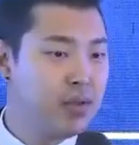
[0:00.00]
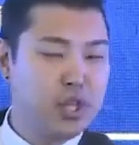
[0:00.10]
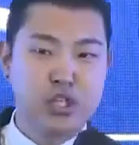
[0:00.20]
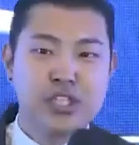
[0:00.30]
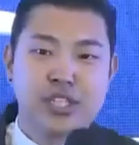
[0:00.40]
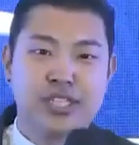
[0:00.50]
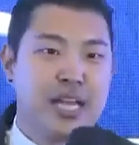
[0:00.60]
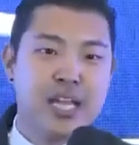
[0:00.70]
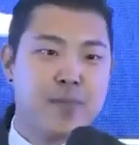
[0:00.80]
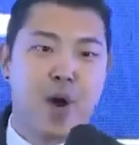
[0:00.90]
They're just
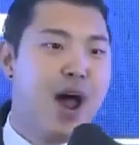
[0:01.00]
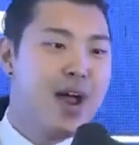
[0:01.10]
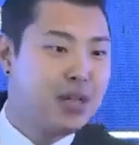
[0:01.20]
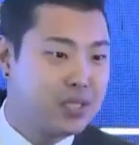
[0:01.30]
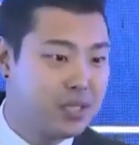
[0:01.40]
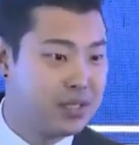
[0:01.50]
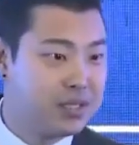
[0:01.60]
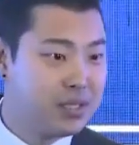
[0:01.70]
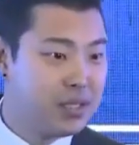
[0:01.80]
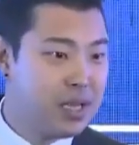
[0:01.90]
selling products.
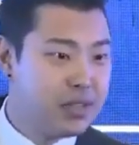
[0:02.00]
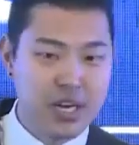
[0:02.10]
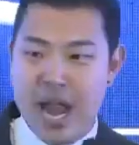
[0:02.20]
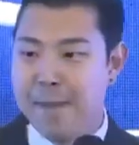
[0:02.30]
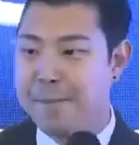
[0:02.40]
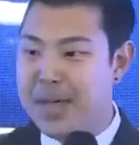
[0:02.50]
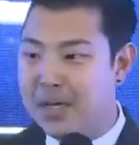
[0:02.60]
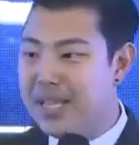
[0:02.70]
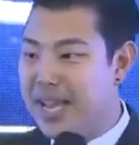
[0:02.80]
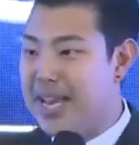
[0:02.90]
They're not
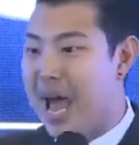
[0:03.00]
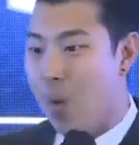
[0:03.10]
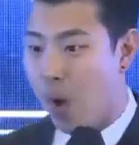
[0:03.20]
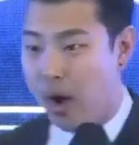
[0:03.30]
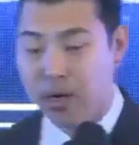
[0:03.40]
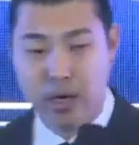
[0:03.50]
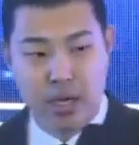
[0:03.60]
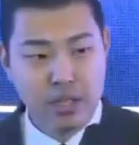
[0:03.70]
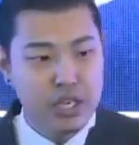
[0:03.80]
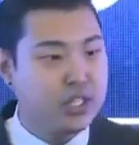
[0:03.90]
building a network.
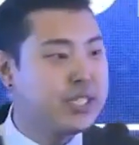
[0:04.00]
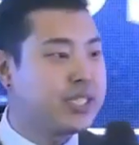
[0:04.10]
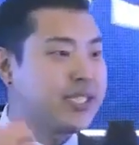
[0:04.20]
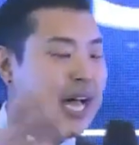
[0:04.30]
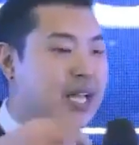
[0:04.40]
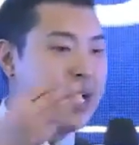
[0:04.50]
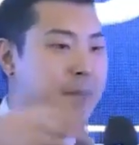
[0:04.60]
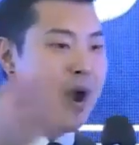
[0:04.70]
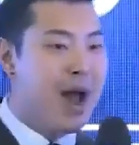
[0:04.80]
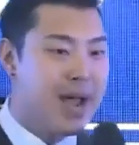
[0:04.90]
They're just selling
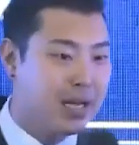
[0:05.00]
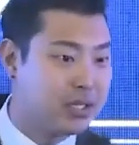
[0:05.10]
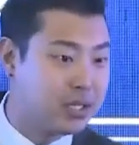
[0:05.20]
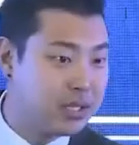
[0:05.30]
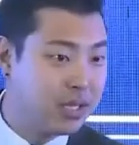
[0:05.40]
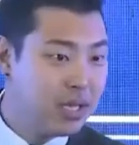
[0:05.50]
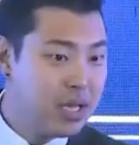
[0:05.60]
products.